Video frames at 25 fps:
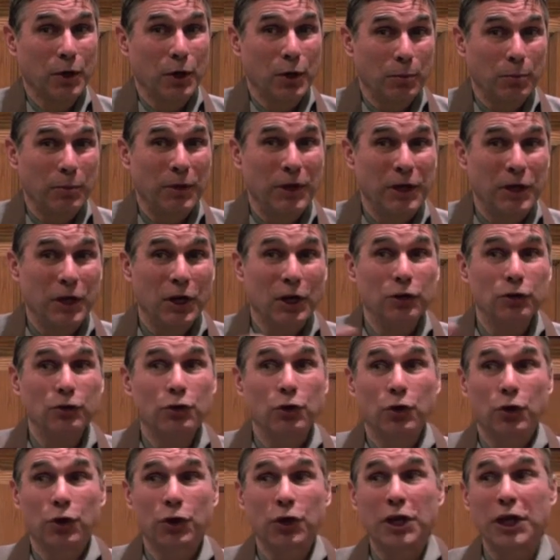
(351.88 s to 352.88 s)
Because
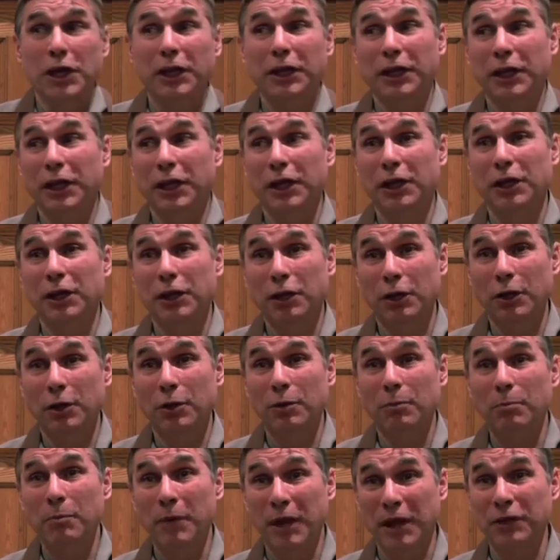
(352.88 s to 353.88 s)
your thinking
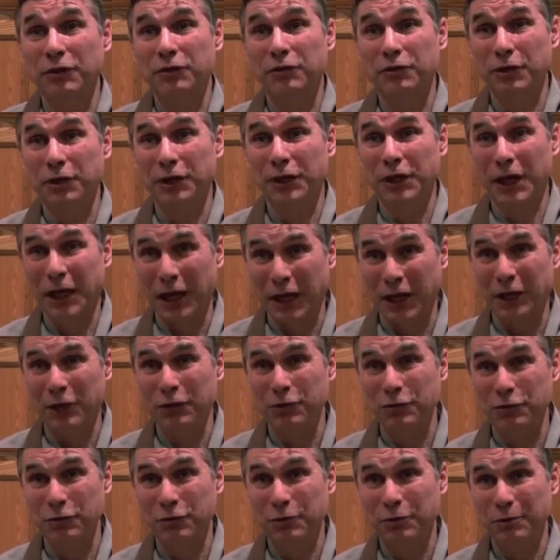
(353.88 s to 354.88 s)
makes the
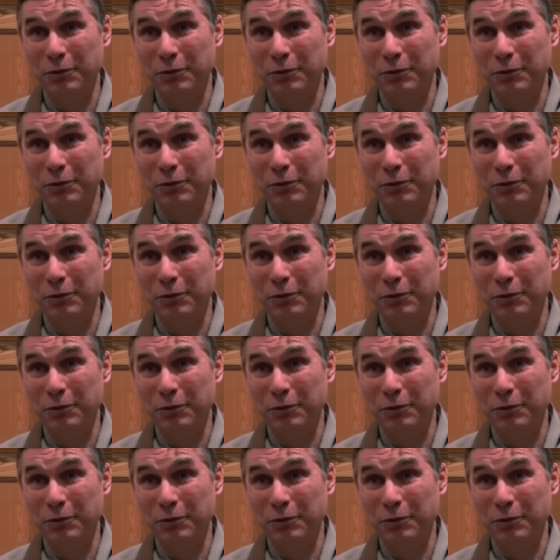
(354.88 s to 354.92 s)
cage.